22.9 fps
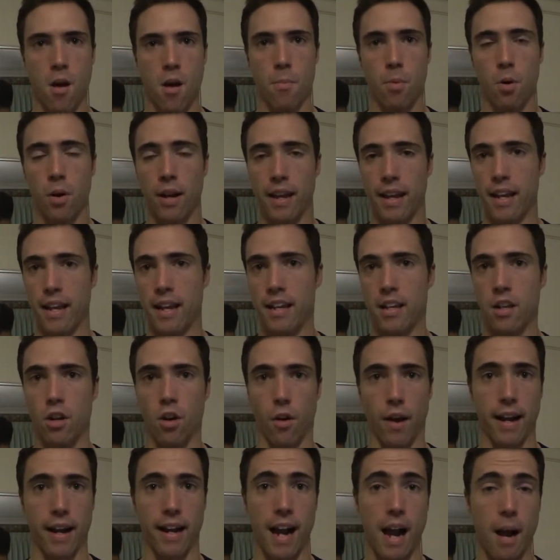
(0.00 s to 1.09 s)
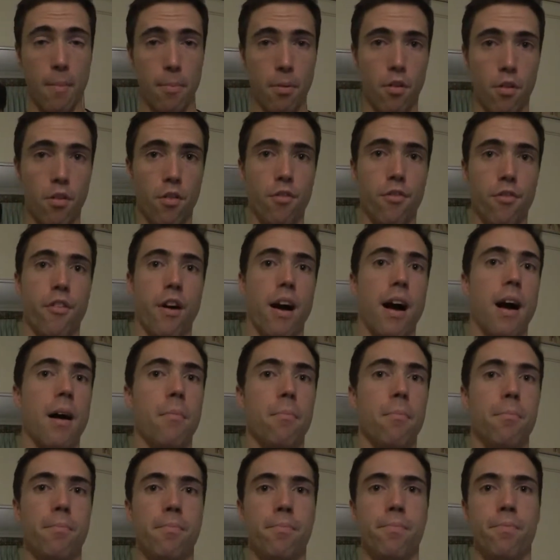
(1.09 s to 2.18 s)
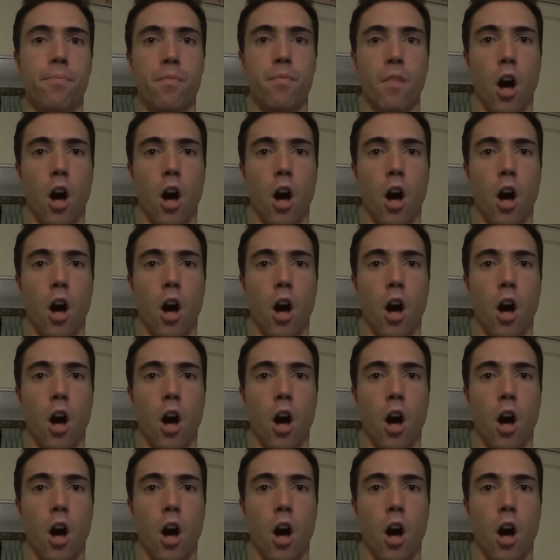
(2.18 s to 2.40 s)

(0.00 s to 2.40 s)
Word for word: Put in you know a cup of um,